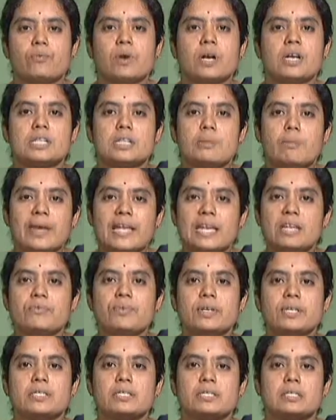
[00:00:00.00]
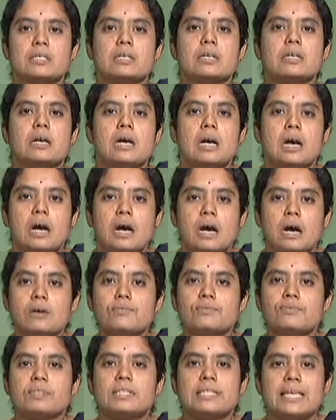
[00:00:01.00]
What are the benefits
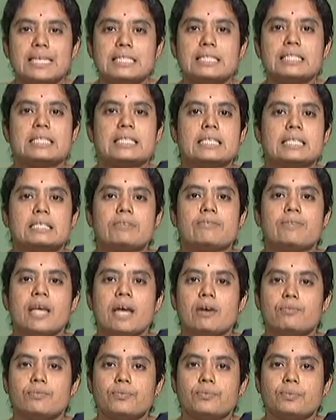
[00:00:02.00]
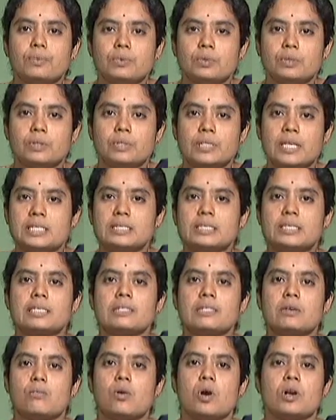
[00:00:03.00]
of testing? We have
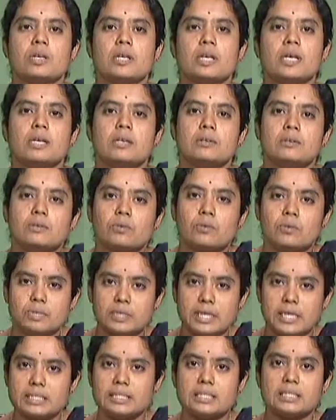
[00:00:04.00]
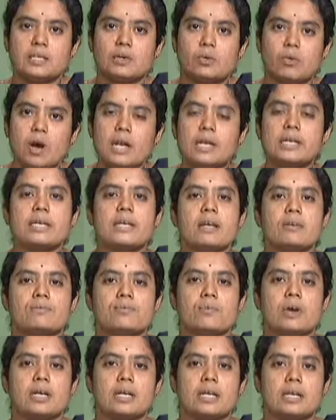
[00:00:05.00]
testing the water, testing the quality of
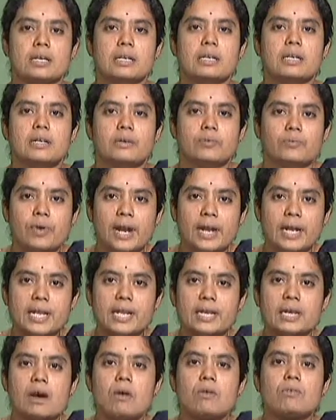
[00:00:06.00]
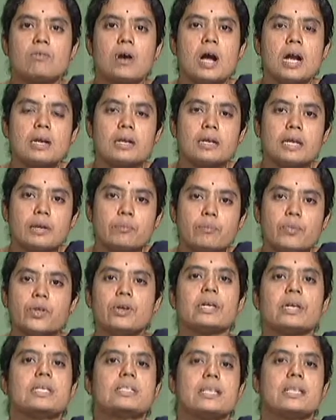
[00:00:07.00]
water, finding out what
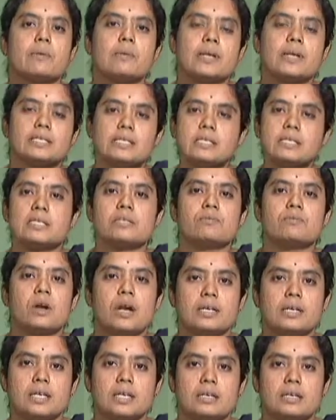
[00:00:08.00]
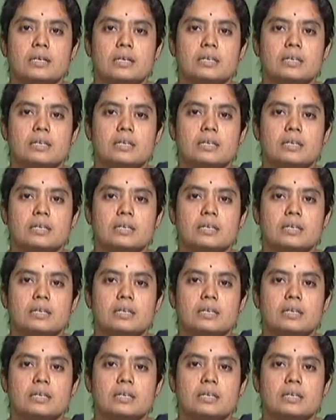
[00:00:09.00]
impurities are present in water.